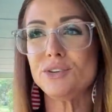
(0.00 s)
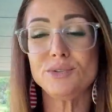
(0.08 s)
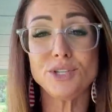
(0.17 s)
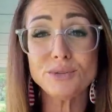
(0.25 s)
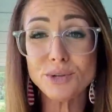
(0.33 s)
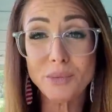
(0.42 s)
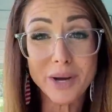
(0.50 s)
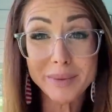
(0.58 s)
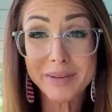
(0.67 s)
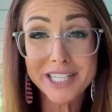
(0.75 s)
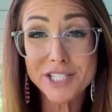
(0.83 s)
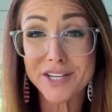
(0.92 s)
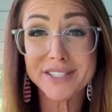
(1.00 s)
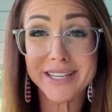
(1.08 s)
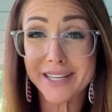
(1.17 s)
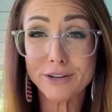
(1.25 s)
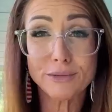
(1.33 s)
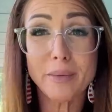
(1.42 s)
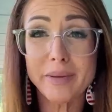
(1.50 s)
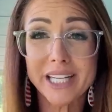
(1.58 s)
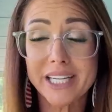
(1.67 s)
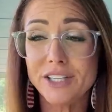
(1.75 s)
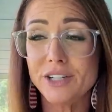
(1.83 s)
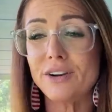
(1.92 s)
You don't wanna be ingesting it or rubbing it
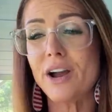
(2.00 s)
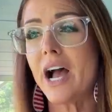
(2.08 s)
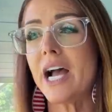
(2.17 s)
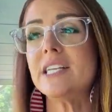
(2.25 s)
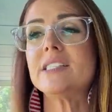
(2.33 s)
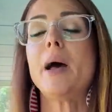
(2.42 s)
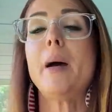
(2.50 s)
into your eyes,